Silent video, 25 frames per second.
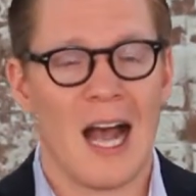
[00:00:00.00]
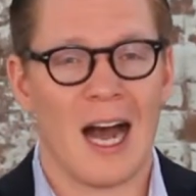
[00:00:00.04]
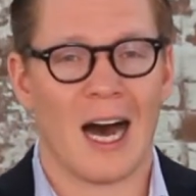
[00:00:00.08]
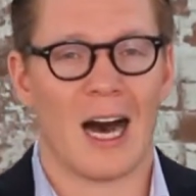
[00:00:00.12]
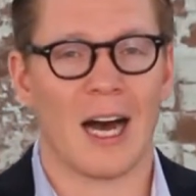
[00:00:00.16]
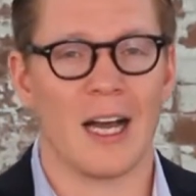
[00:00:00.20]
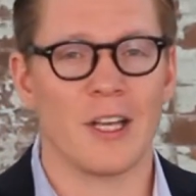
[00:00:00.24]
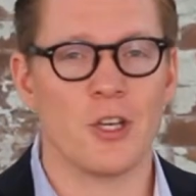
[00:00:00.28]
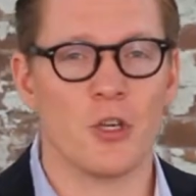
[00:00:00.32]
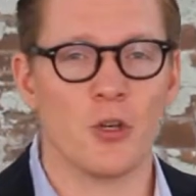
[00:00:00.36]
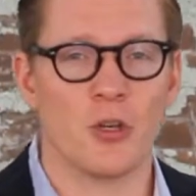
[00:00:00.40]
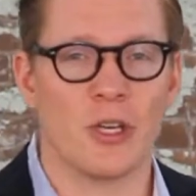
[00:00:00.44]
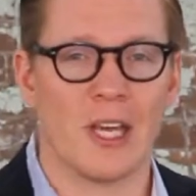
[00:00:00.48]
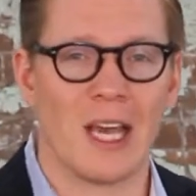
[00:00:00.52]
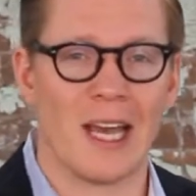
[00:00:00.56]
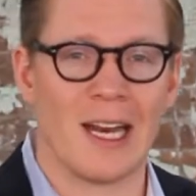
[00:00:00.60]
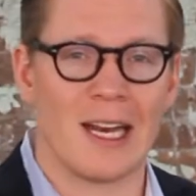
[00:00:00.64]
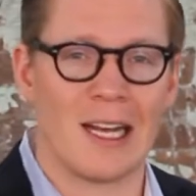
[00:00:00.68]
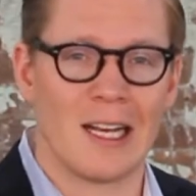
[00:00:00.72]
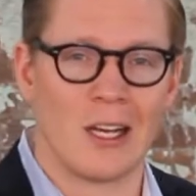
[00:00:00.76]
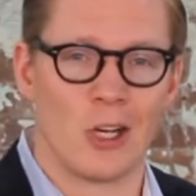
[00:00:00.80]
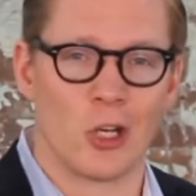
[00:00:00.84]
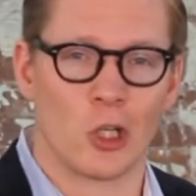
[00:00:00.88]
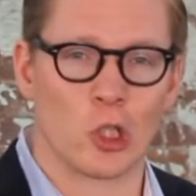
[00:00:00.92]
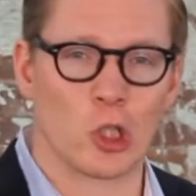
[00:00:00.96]
Are you
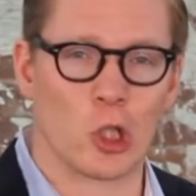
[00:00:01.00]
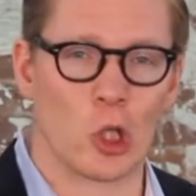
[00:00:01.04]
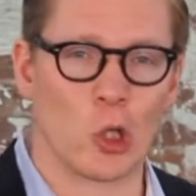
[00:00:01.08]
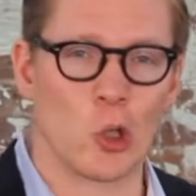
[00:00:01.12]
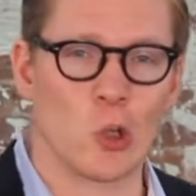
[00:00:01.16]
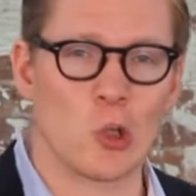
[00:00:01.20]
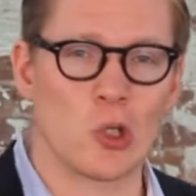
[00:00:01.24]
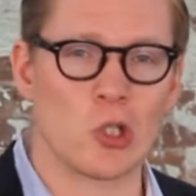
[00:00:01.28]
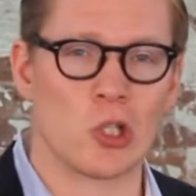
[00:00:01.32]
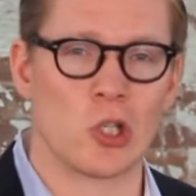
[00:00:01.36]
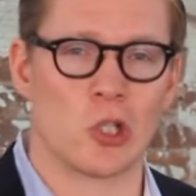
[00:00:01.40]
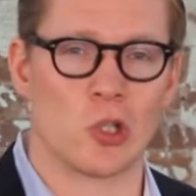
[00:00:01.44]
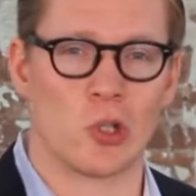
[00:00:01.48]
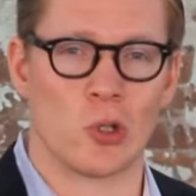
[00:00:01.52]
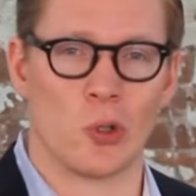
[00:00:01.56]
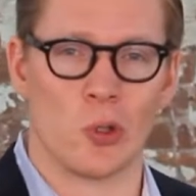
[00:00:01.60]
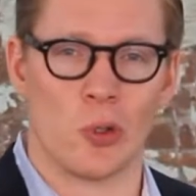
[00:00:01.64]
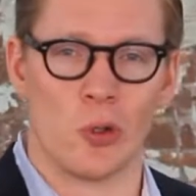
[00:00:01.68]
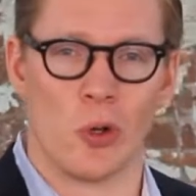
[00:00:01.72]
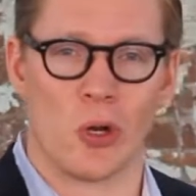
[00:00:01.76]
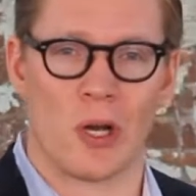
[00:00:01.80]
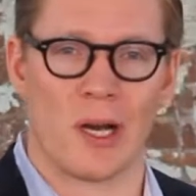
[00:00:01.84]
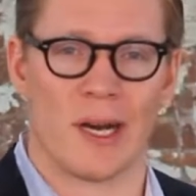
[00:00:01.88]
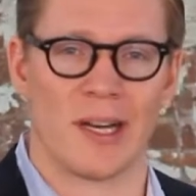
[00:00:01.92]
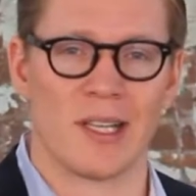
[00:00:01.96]
getting closer to
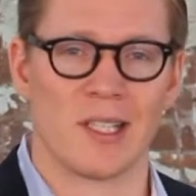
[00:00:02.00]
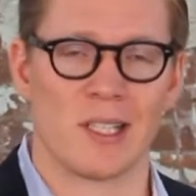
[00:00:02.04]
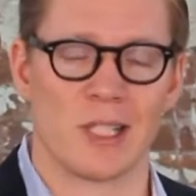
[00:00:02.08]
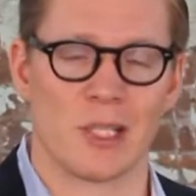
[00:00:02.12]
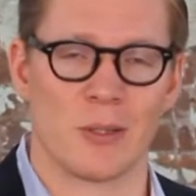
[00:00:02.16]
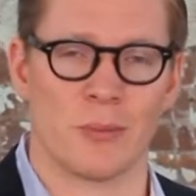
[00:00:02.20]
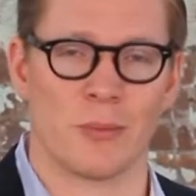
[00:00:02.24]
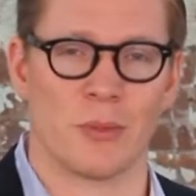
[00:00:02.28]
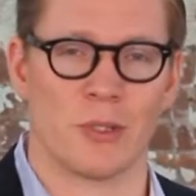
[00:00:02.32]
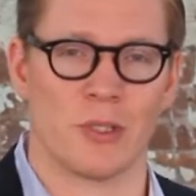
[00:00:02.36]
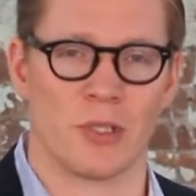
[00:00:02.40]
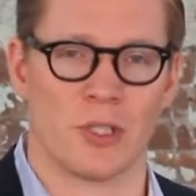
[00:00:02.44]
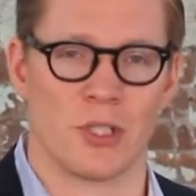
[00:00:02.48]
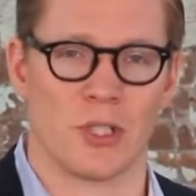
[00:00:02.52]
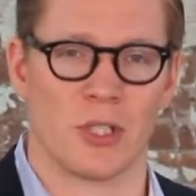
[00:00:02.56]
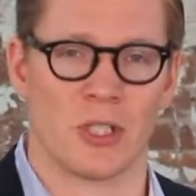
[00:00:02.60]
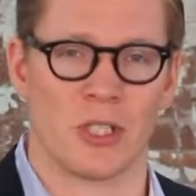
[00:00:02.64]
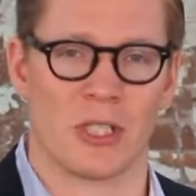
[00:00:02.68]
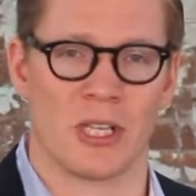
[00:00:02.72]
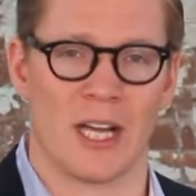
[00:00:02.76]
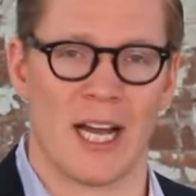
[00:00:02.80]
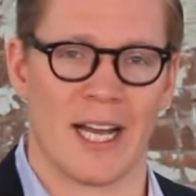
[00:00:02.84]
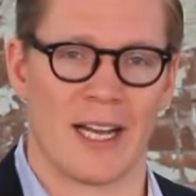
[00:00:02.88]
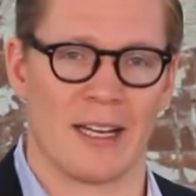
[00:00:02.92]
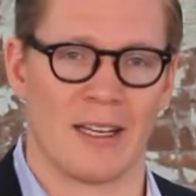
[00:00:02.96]
your customers,
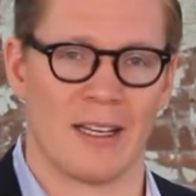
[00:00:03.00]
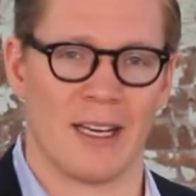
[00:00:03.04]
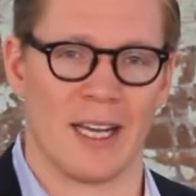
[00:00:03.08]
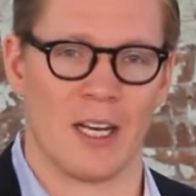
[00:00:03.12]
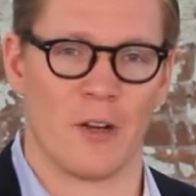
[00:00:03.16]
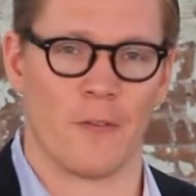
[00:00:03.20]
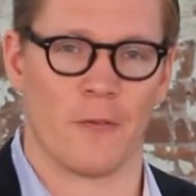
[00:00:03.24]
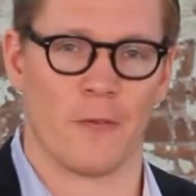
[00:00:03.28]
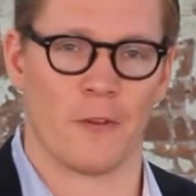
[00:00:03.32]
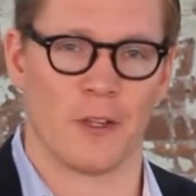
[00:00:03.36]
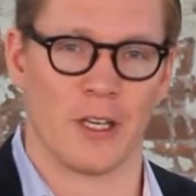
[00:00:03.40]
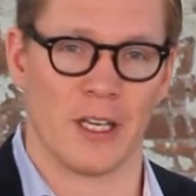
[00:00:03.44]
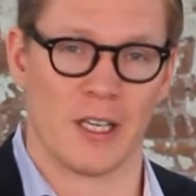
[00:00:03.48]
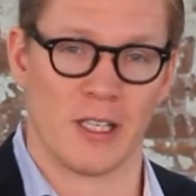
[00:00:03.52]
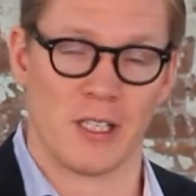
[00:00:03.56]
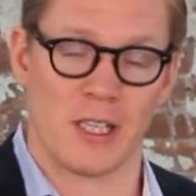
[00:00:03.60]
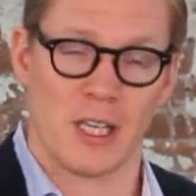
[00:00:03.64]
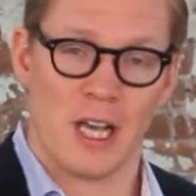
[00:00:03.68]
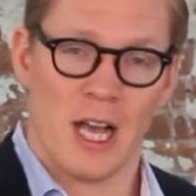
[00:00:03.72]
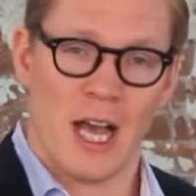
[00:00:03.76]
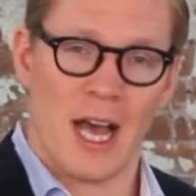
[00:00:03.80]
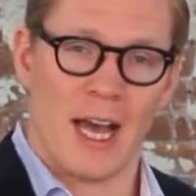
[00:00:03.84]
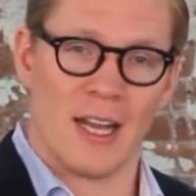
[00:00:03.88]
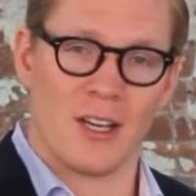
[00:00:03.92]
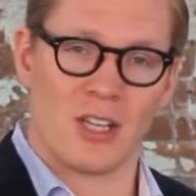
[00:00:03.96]
just like Netflix,
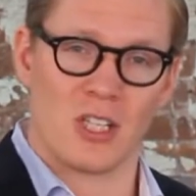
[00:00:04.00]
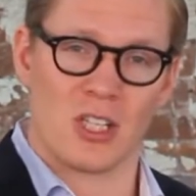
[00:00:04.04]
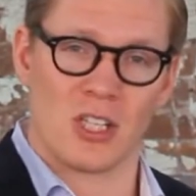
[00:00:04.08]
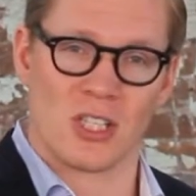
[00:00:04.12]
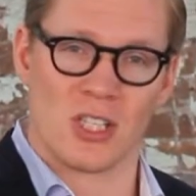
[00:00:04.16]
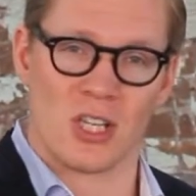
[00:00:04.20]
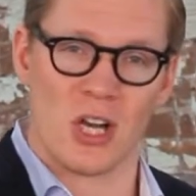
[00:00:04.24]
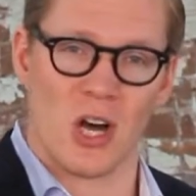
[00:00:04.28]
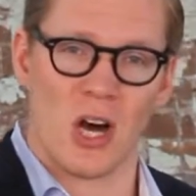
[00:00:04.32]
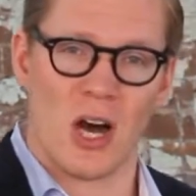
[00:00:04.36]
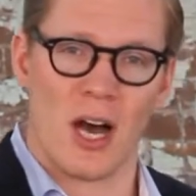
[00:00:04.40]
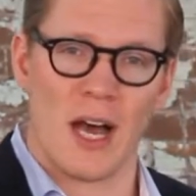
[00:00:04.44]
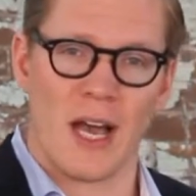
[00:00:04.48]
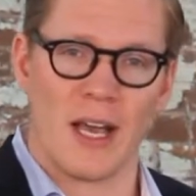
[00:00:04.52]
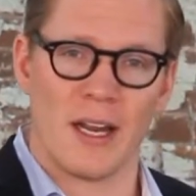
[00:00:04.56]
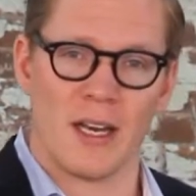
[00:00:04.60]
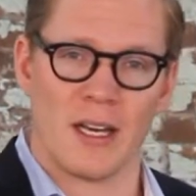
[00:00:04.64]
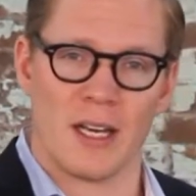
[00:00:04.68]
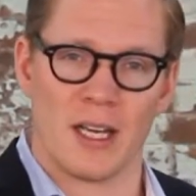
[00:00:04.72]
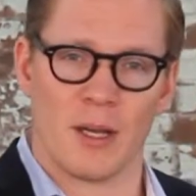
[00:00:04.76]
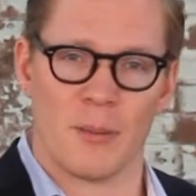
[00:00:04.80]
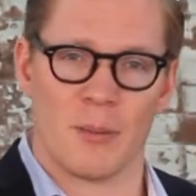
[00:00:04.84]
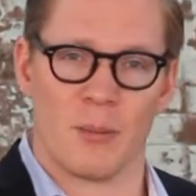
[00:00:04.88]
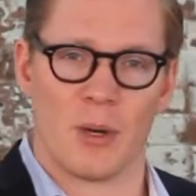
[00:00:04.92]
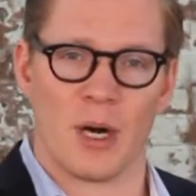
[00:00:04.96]
and
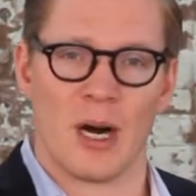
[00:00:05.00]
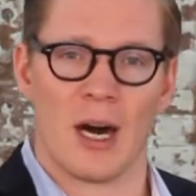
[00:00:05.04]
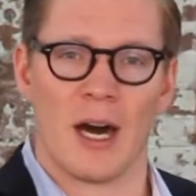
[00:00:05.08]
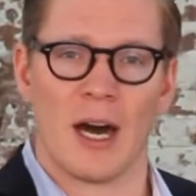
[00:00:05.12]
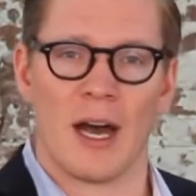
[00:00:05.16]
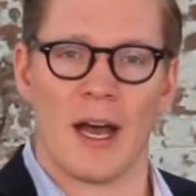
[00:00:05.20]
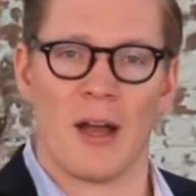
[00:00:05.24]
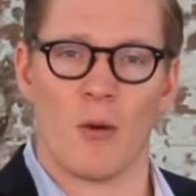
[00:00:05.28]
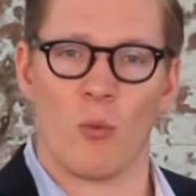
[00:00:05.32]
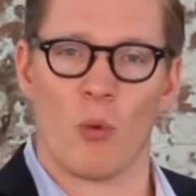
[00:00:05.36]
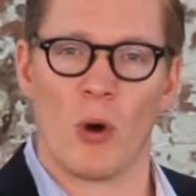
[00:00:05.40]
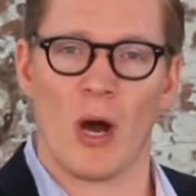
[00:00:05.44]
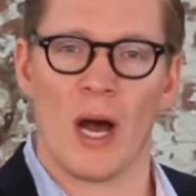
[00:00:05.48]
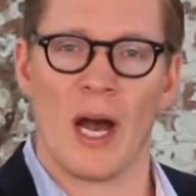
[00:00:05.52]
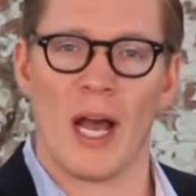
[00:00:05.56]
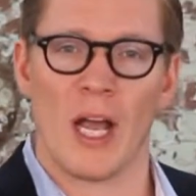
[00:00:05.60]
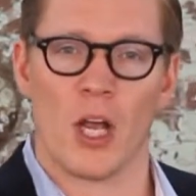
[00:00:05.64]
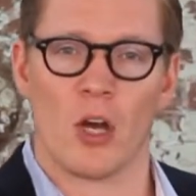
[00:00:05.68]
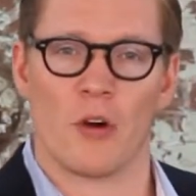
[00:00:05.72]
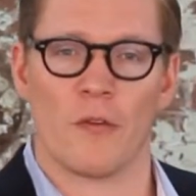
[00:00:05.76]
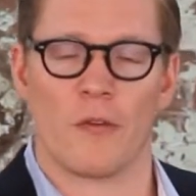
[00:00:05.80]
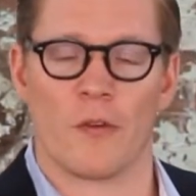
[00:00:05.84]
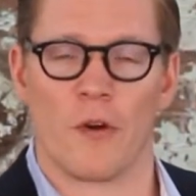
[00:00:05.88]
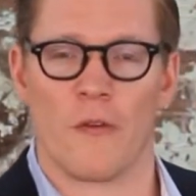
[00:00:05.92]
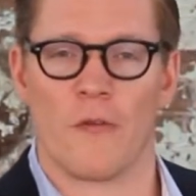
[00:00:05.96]
designing by
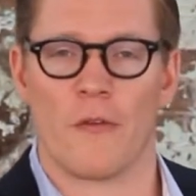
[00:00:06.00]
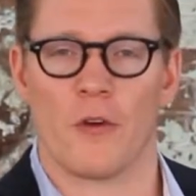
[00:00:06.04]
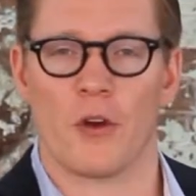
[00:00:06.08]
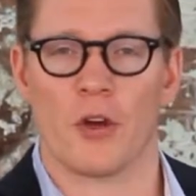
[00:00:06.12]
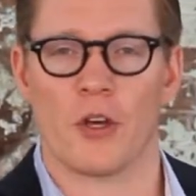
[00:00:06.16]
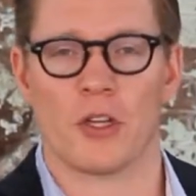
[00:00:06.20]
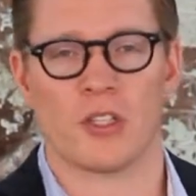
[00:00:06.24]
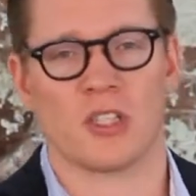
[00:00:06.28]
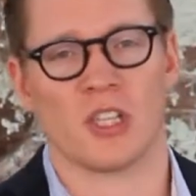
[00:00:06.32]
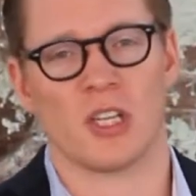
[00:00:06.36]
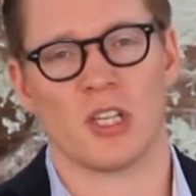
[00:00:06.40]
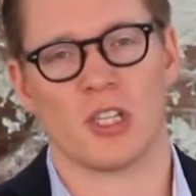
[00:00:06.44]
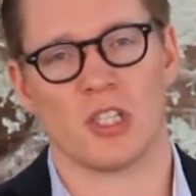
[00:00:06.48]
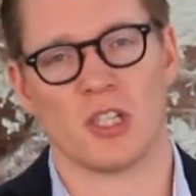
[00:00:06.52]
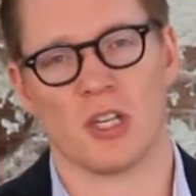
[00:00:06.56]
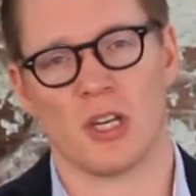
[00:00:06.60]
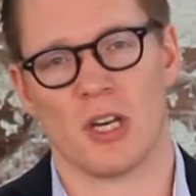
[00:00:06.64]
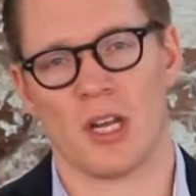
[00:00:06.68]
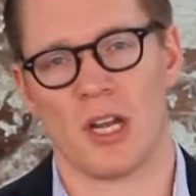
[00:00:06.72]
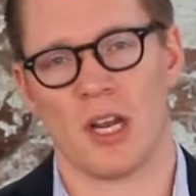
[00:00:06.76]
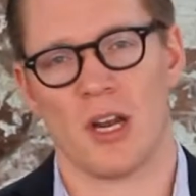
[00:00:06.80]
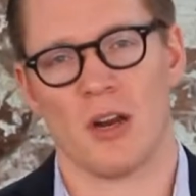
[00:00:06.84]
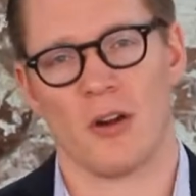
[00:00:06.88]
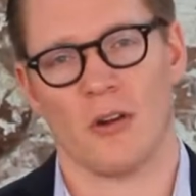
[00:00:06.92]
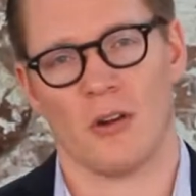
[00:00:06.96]
way of reverse
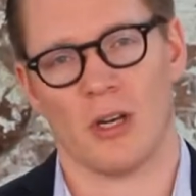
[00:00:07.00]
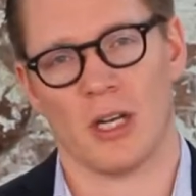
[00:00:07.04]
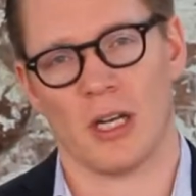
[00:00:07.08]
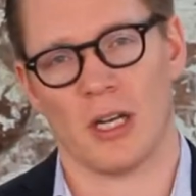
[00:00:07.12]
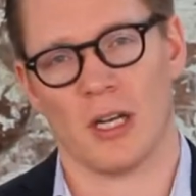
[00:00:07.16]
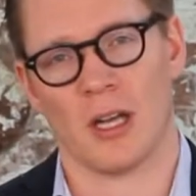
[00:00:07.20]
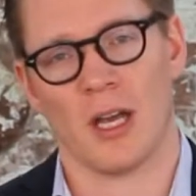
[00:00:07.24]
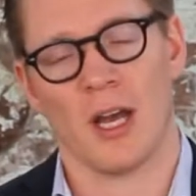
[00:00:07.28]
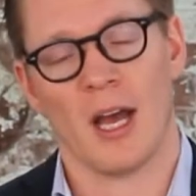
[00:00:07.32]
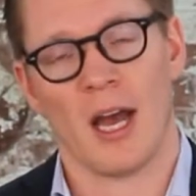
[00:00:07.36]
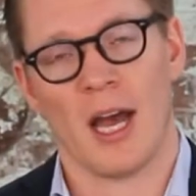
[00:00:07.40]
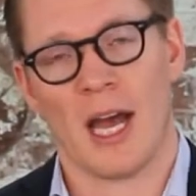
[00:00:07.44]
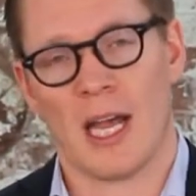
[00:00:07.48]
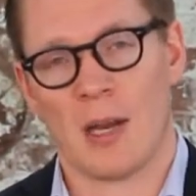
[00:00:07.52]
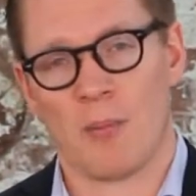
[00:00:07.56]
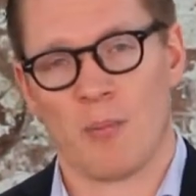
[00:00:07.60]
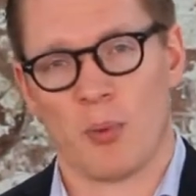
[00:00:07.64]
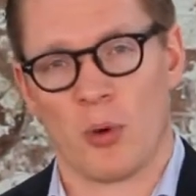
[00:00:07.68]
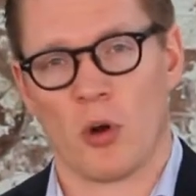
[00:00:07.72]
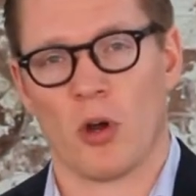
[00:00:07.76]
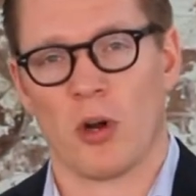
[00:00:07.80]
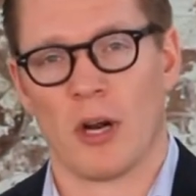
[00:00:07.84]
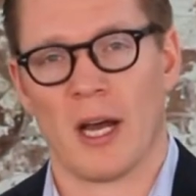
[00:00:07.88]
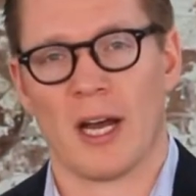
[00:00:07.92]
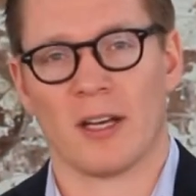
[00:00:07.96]
engineering a
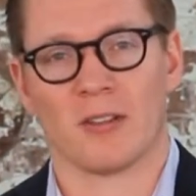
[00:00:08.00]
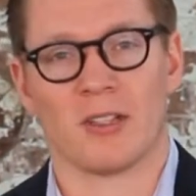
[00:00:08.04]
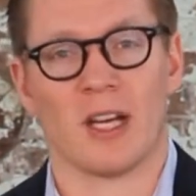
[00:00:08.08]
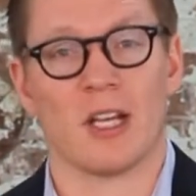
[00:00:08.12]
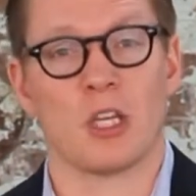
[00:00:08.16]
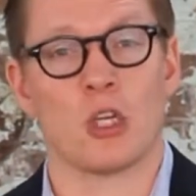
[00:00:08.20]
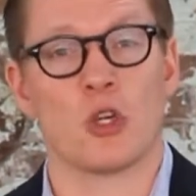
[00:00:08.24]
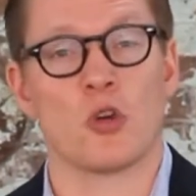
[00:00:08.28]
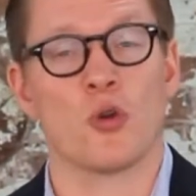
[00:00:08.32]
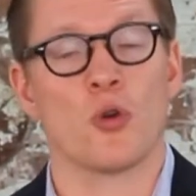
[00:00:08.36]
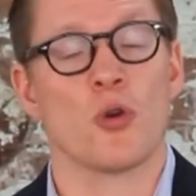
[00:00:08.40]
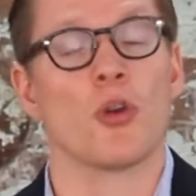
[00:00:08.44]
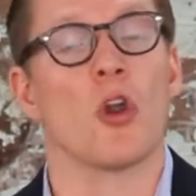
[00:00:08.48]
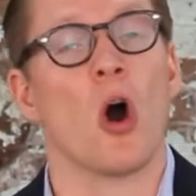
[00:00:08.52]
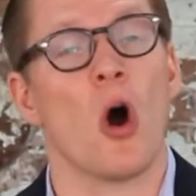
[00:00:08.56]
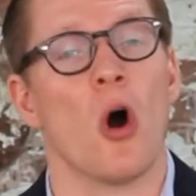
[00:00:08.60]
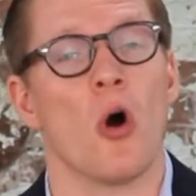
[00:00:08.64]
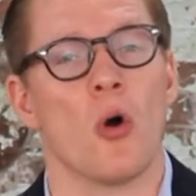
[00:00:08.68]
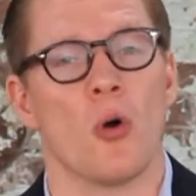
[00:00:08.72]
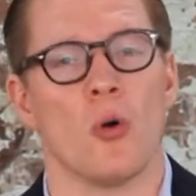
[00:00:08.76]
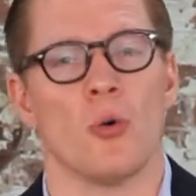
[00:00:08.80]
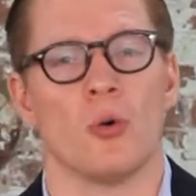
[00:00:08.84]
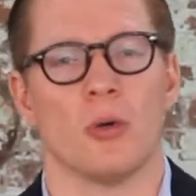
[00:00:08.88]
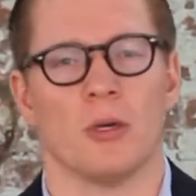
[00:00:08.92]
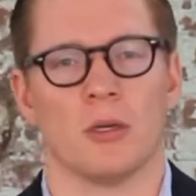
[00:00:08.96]
product that you
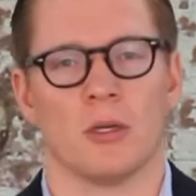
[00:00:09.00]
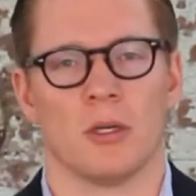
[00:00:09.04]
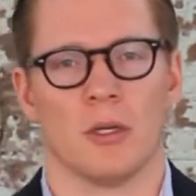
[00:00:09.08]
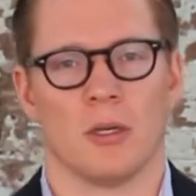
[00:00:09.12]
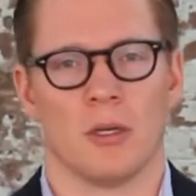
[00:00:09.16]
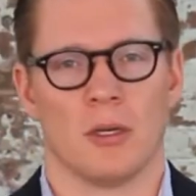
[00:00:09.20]
know,